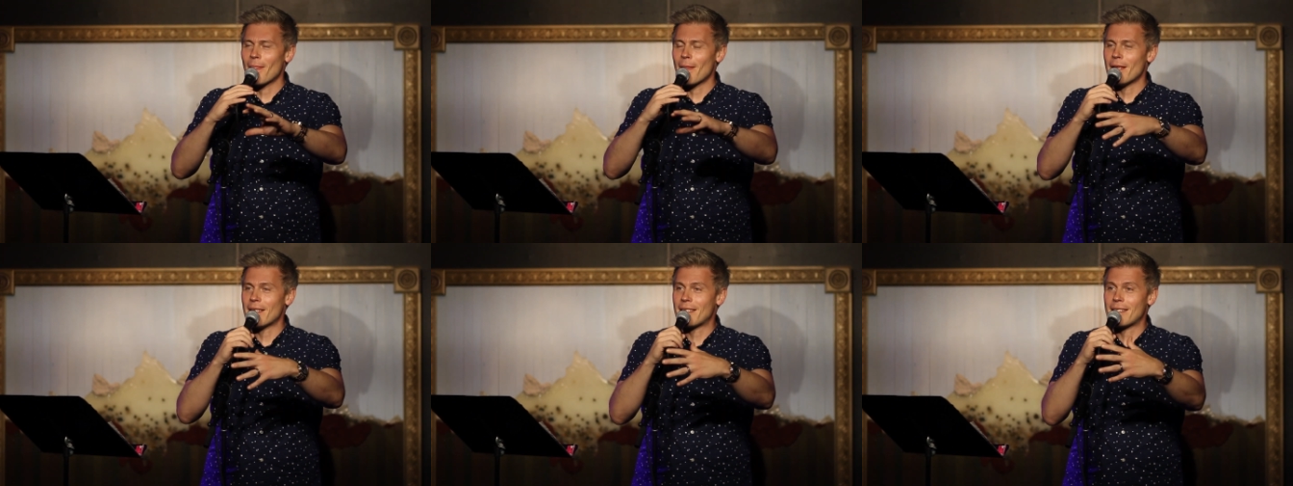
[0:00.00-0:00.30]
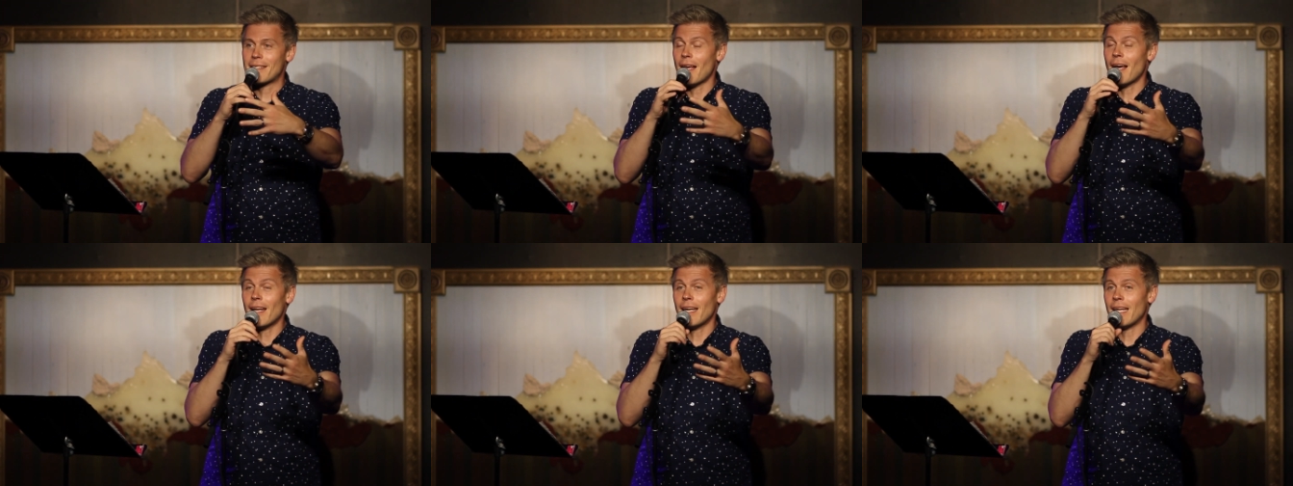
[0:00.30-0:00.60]

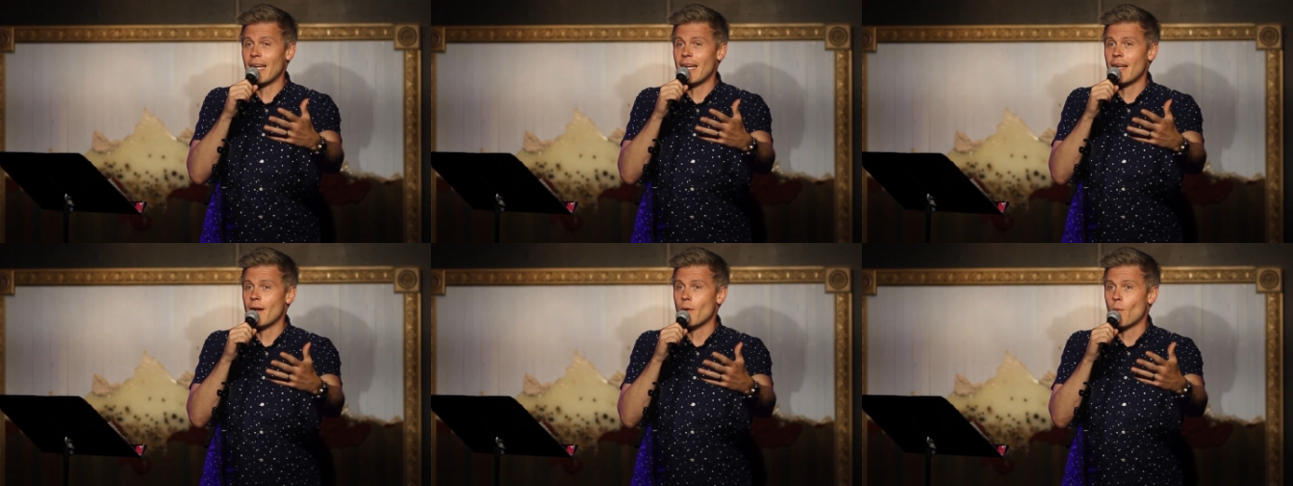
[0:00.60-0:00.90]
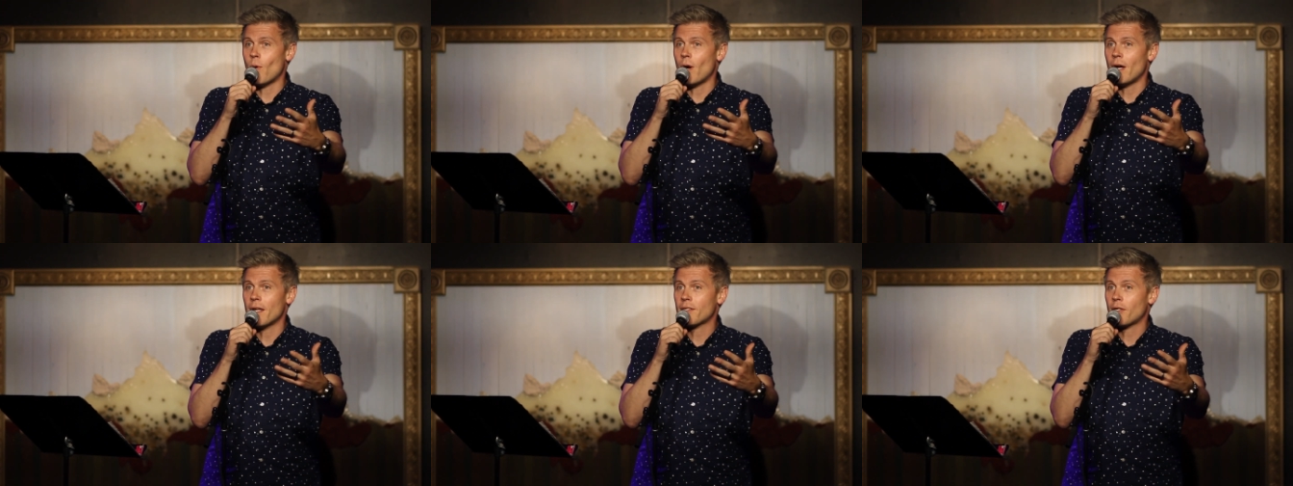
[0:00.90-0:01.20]
Sonny
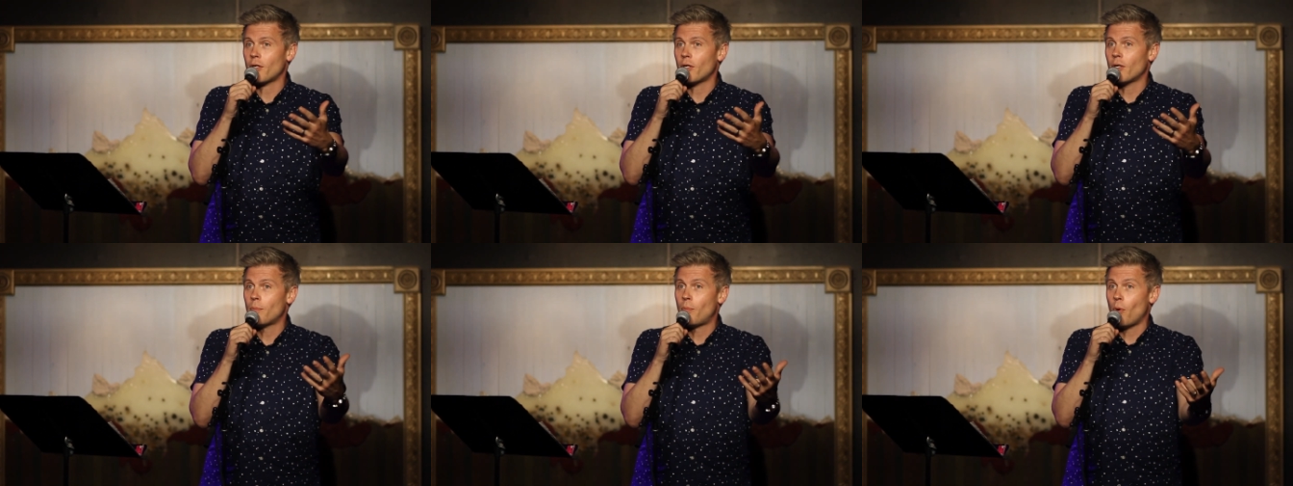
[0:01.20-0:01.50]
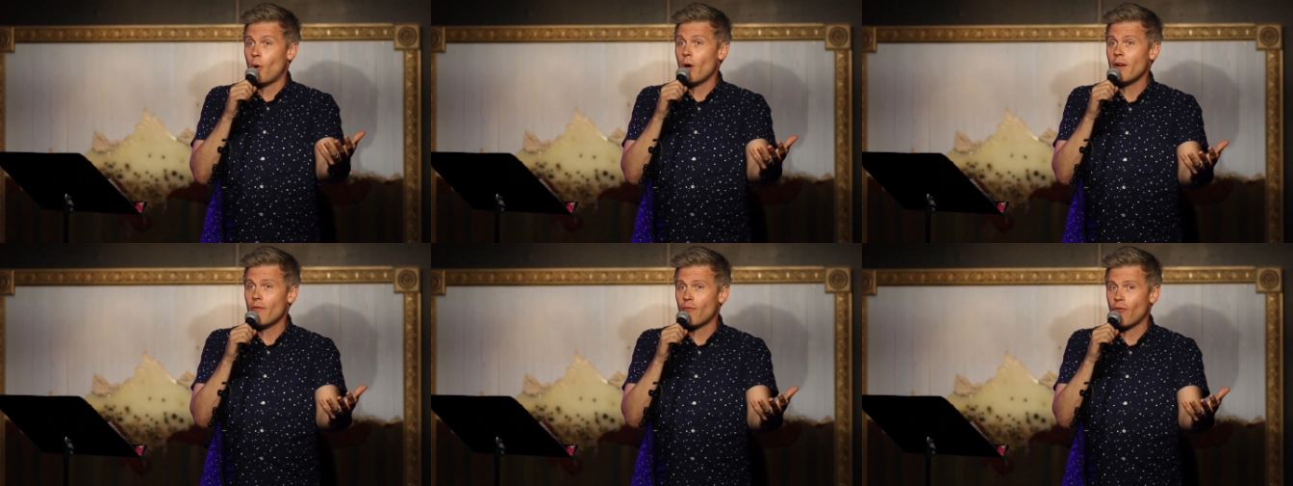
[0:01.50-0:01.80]
was her
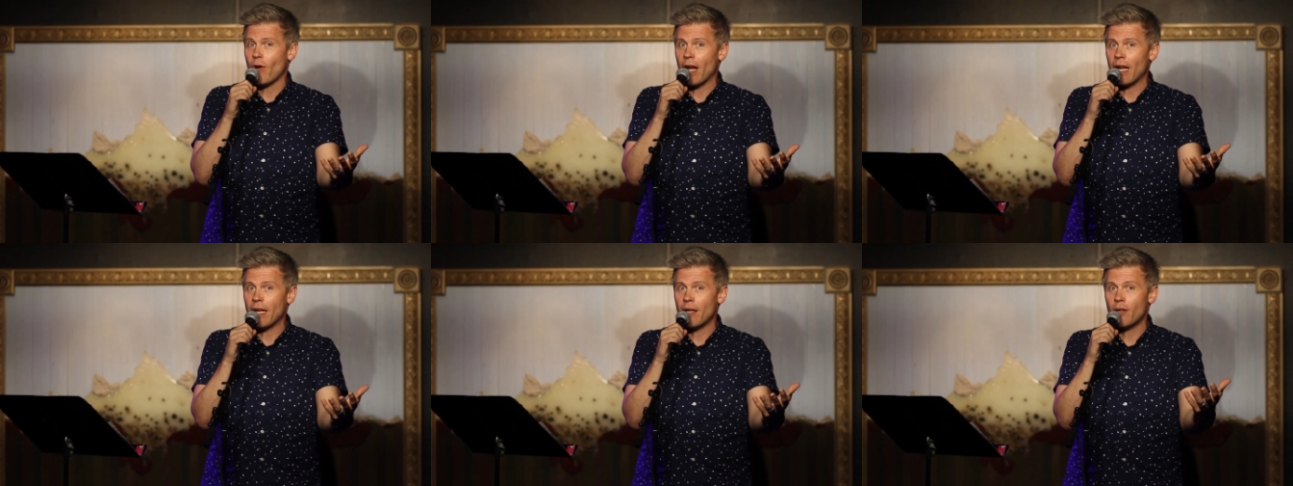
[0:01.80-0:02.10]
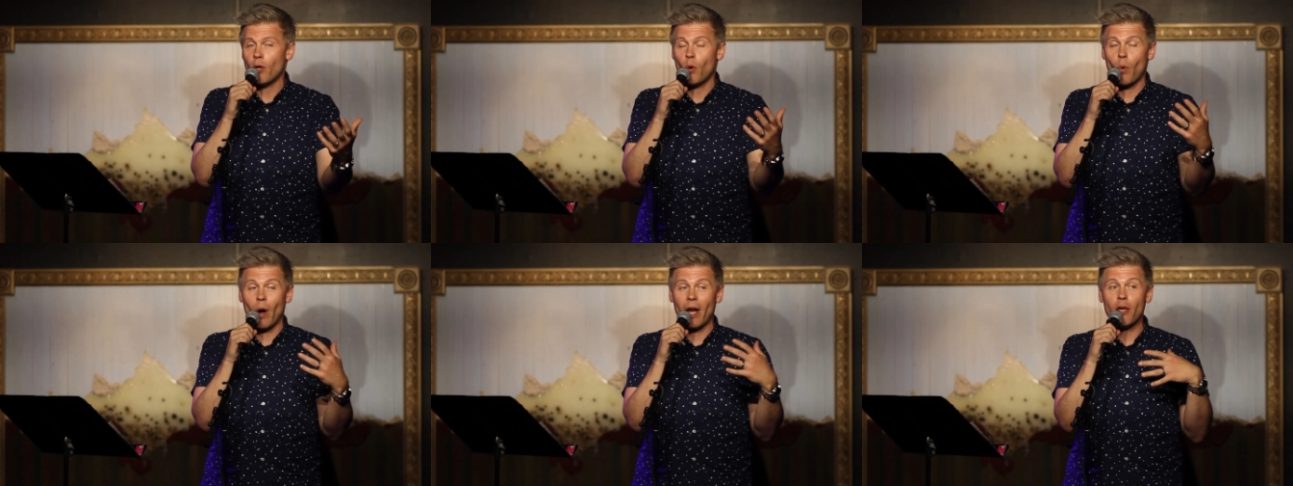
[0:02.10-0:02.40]
boyfriend,
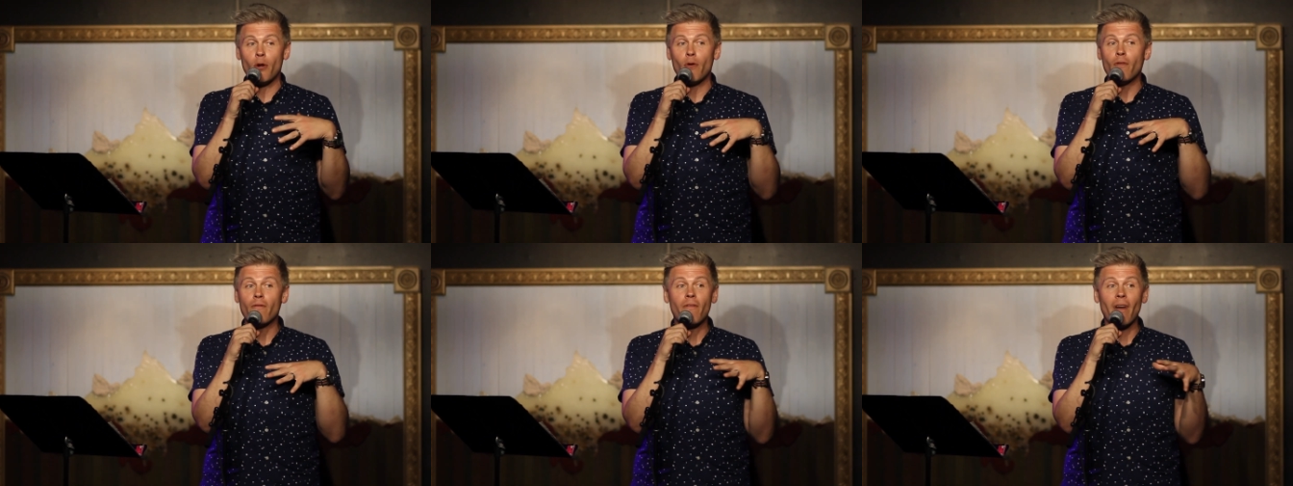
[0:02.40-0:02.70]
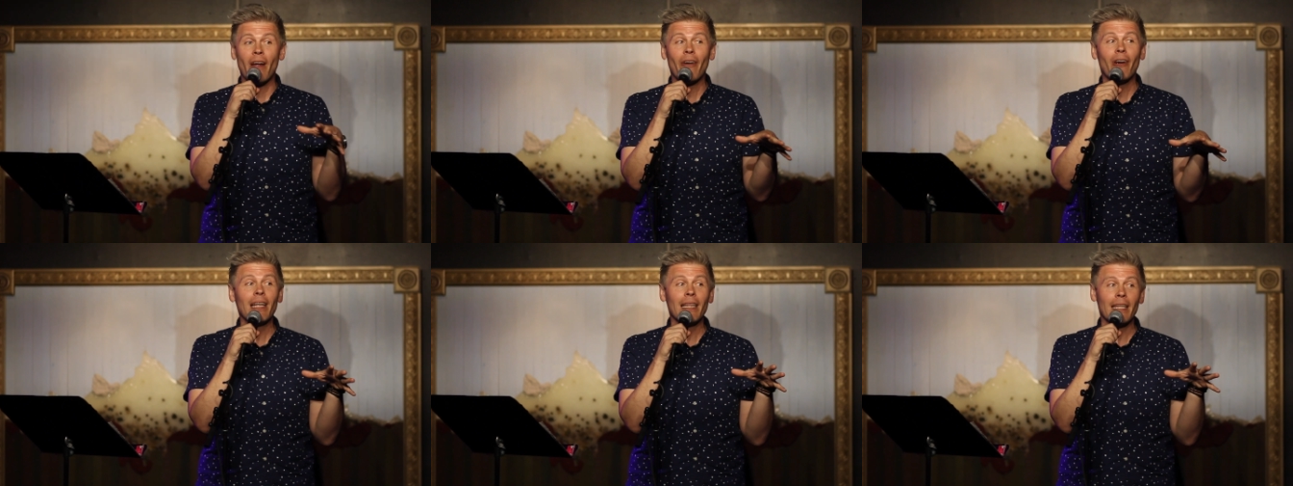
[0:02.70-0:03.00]
who I knew
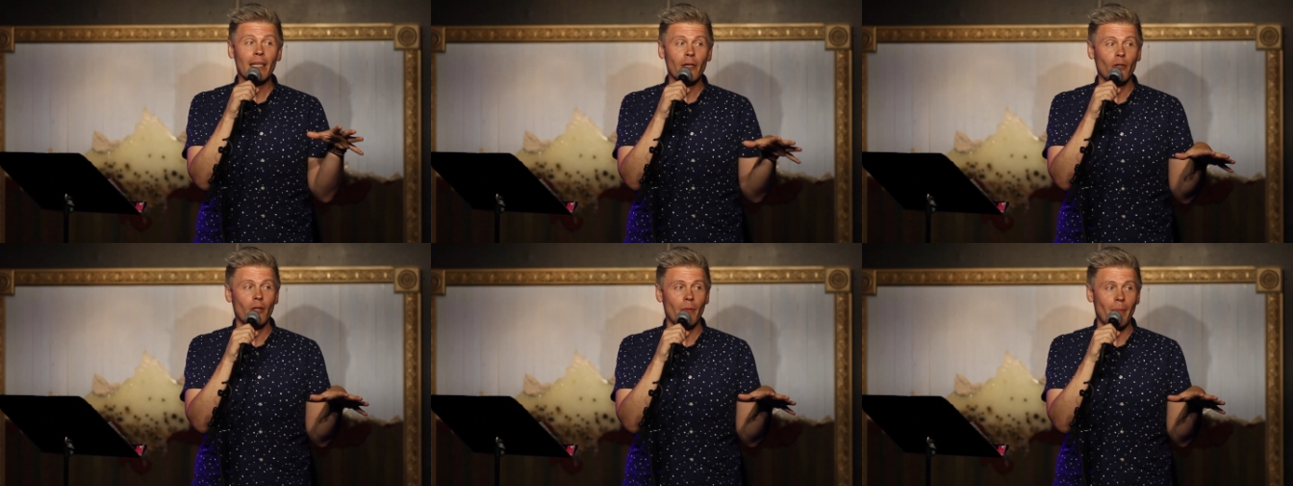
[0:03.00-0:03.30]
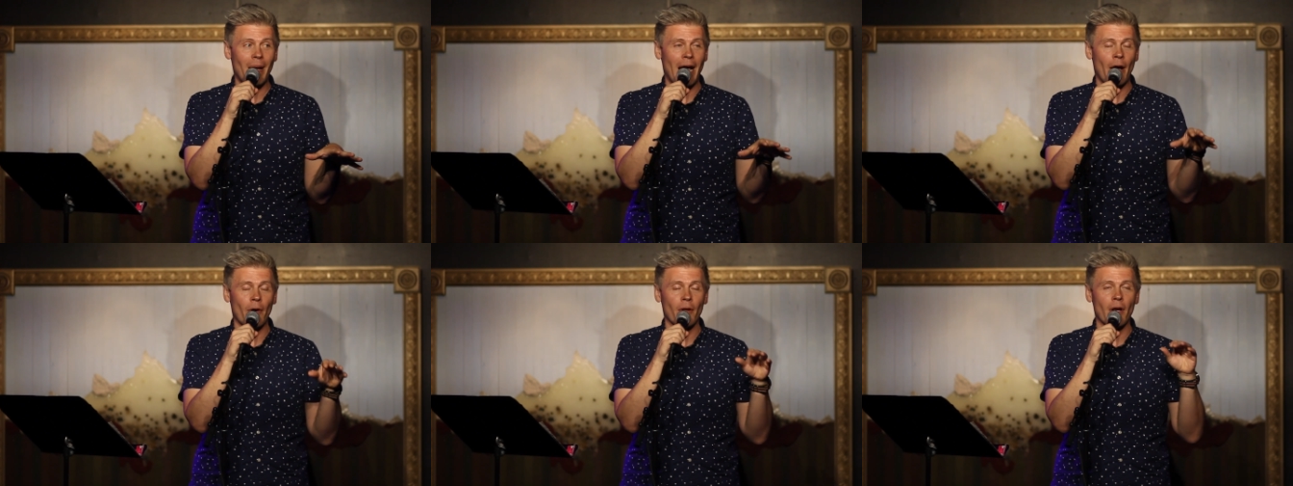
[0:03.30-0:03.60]
very little
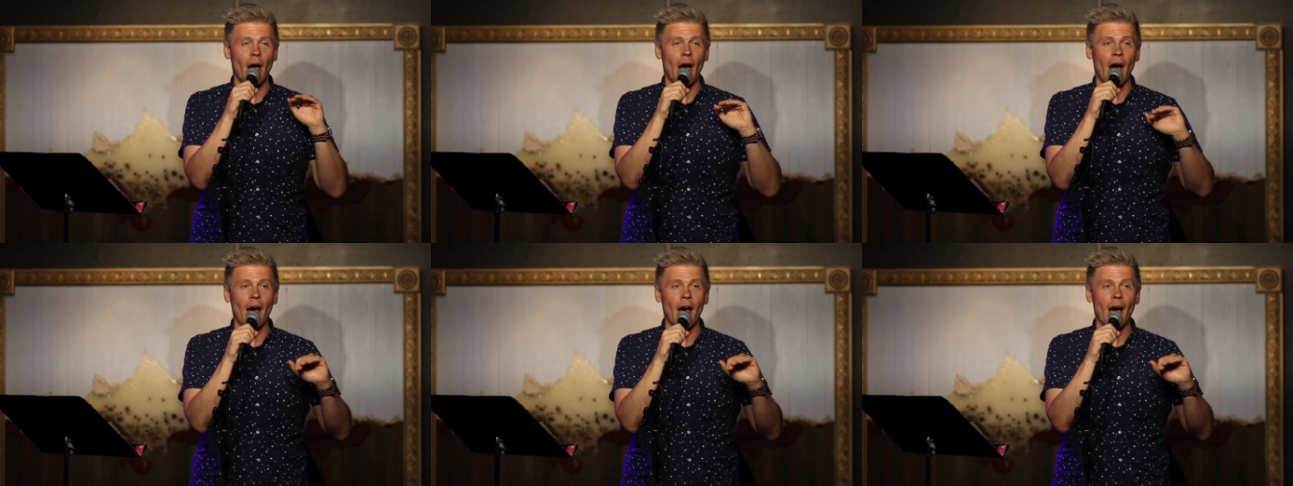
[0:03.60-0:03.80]
about,